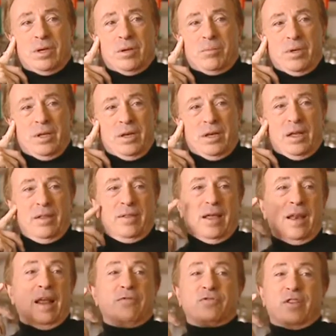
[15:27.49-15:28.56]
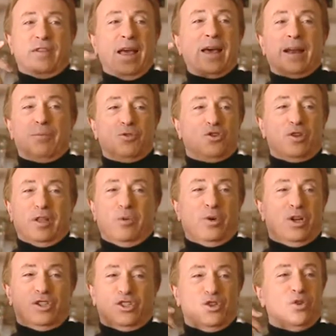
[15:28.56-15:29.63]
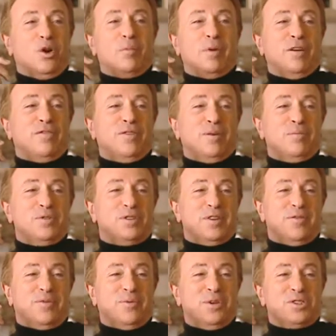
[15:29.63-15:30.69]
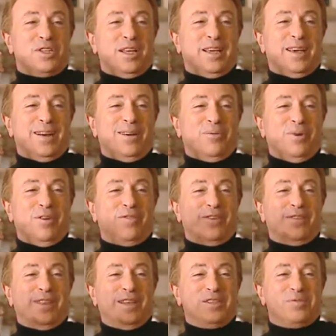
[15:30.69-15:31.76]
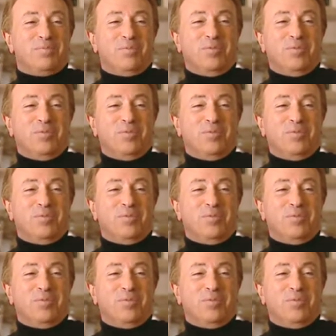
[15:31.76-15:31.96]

I mean, and then after that, I'm sure they want to see all my films. If once they get a whiff of these